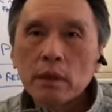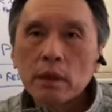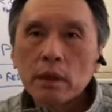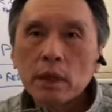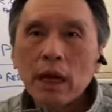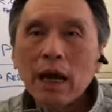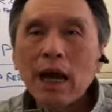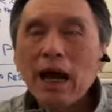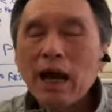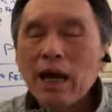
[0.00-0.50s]

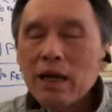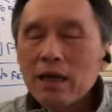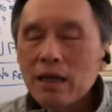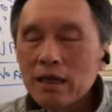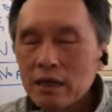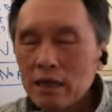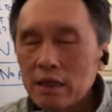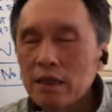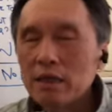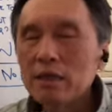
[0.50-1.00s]
Ha
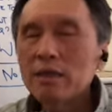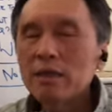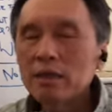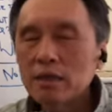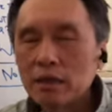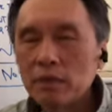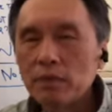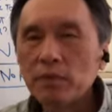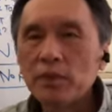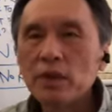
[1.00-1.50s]
is
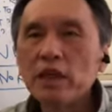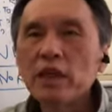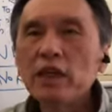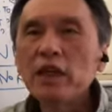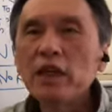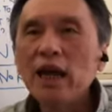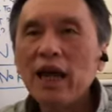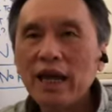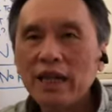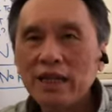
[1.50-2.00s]

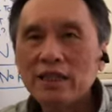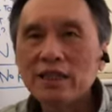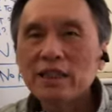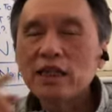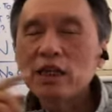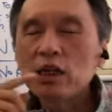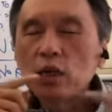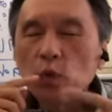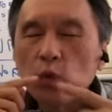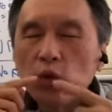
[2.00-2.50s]
simply
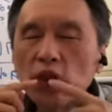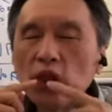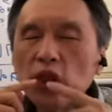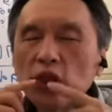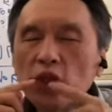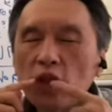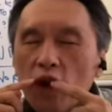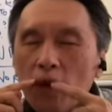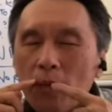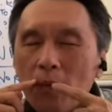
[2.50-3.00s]
exhale with
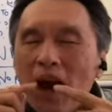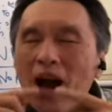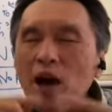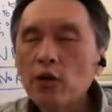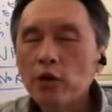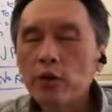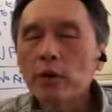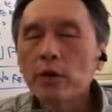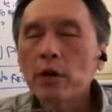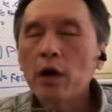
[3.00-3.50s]
your mouth.